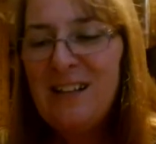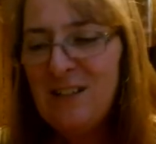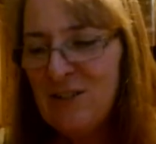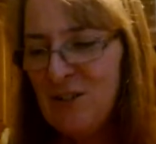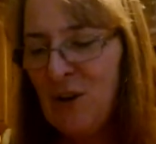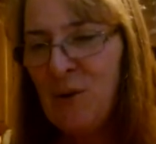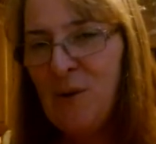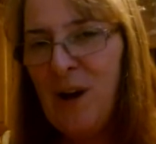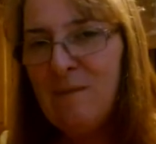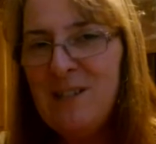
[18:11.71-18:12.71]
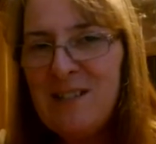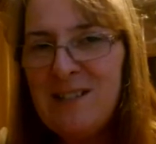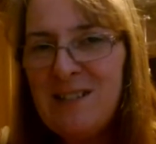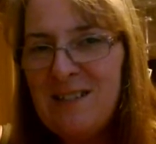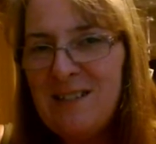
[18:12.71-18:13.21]
So I'm just
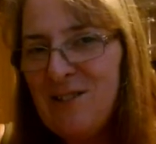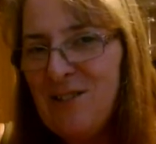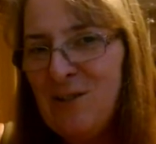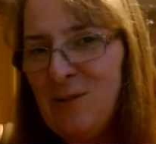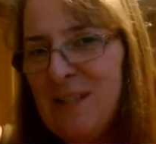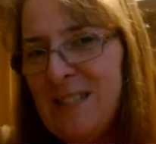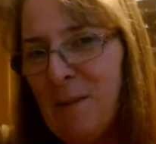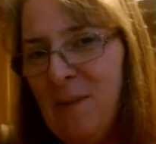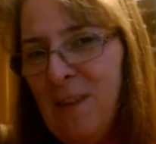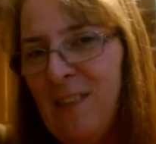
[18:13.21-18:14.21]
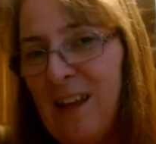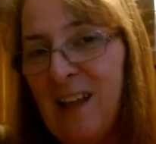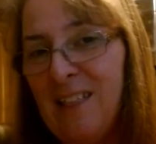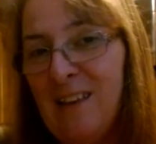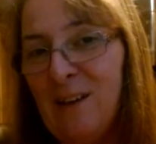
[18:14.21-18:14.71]
doing something that
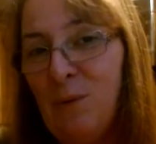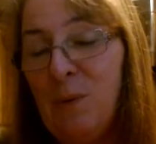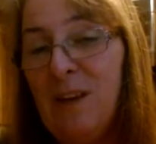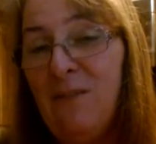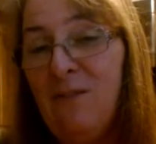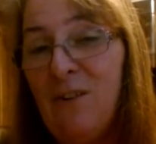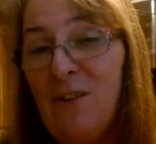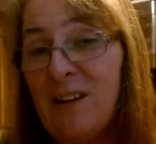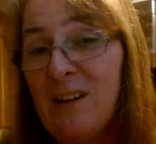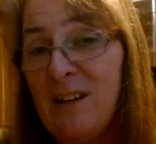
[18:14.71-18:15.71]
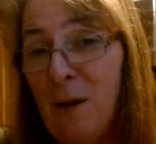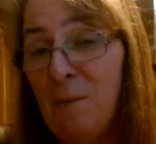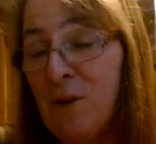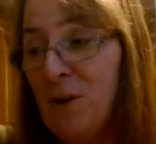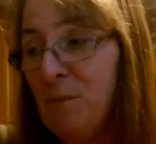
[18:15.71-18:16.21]
I think will be very
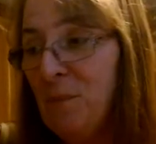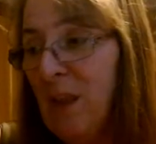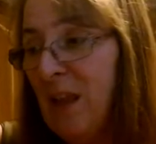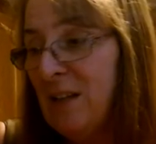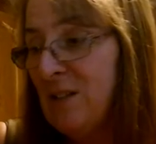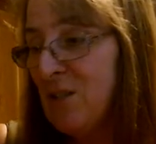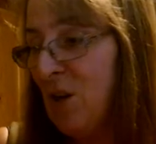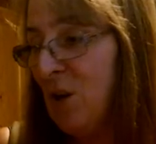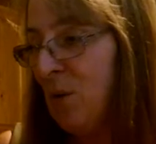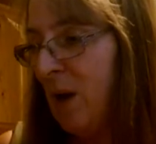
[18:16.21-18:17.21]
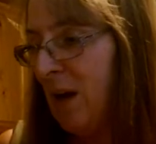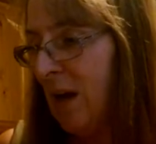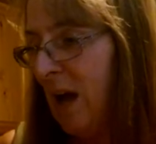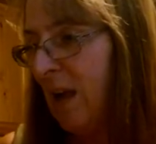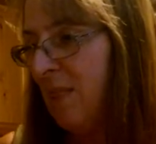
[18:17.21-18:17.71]
economical. So
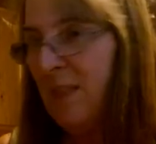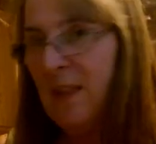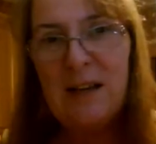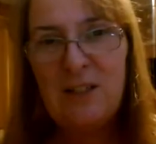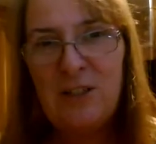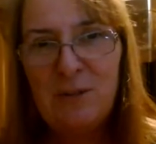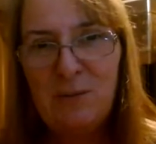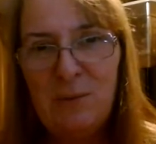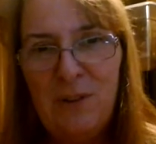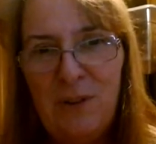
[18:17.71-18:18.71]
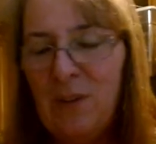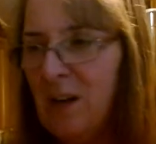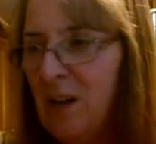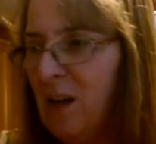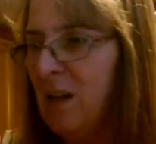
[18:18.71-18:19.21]
I think I shared with you
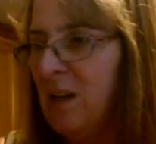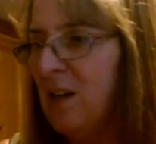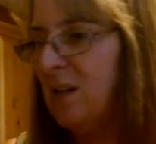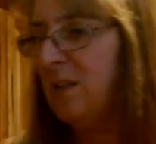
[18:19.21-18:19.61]
that I got